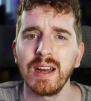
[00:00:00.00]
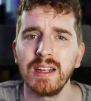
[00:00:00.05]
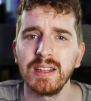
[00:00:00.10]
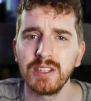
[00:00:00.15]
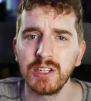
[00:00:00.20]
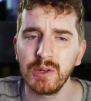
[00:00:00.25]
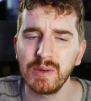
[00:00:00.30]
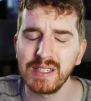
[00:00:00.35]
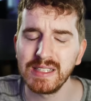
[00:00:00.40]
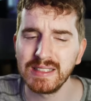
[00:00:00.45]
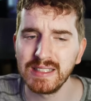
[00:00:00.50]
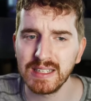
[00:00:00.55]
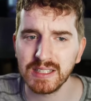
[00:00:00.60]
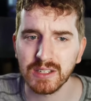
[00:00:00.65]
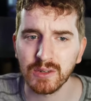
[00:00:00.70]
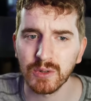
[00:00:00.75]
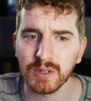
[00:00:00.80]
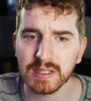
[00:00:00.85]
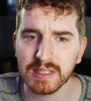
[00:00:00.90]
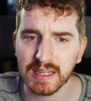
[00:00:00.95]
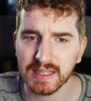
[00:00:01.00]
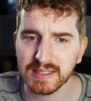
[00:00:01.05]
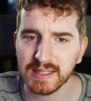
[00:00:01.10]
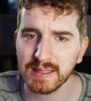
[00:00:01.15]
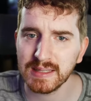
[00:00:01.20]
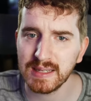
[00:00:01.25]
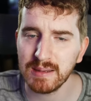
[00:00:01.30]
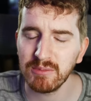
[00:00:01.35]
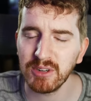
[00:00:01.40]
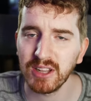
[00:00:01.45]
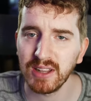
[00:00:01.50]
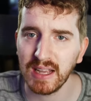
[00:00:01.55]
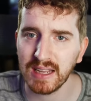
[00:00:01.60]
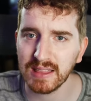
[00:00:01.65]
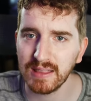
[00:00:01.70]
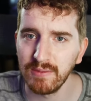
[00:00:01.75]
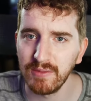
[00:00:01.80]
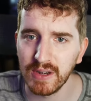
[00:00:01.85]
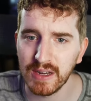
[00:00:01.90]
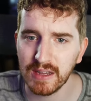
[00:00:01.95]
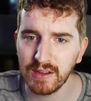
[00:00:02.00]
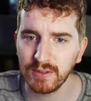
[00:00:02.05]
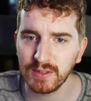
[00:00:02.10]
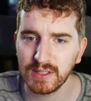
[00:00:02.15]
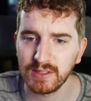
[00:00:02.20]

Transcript: into is Discord doesn't seem to like the videos,